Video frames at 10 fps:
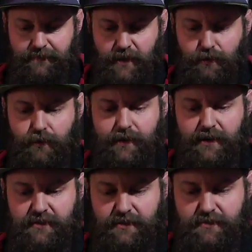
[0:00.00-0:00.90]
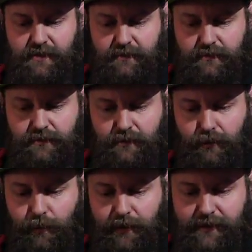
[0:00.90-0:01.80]
Hawkeye says, no
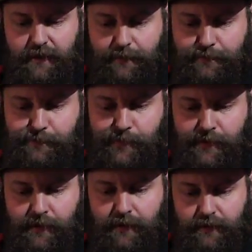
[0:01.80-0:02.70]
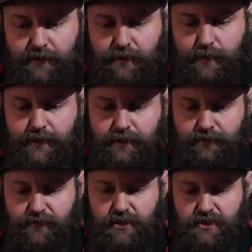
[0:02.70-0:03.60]
wonder. You and the
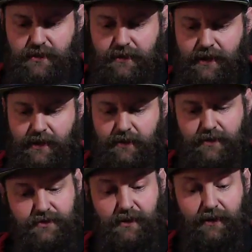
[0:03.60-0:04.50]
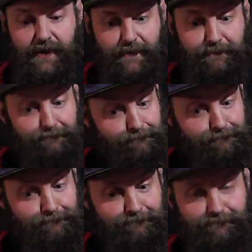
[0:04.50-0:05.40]
Vision are in time.
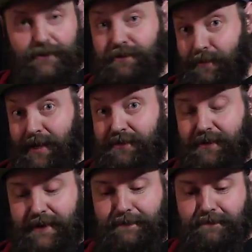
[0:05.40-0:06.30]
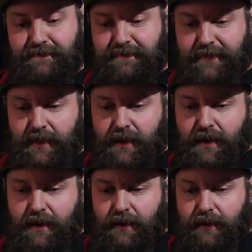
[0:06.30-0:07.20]
It's about time.
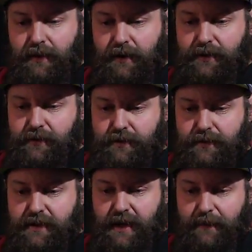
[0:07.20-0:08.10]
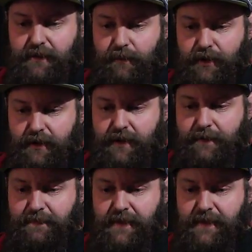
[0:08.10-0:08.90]
Oh, good, Captain America.